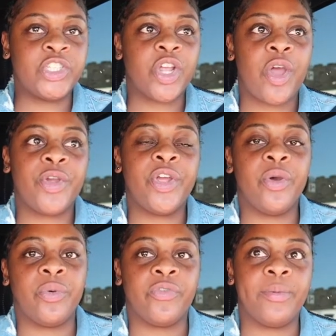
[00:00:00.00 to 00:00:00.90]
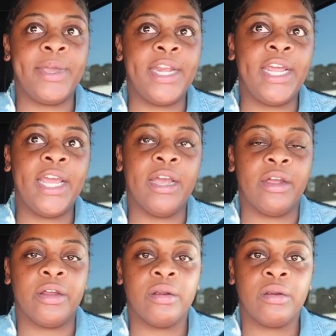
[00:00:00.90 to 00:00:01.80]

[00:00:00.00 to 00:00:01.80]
you gonna do from in here,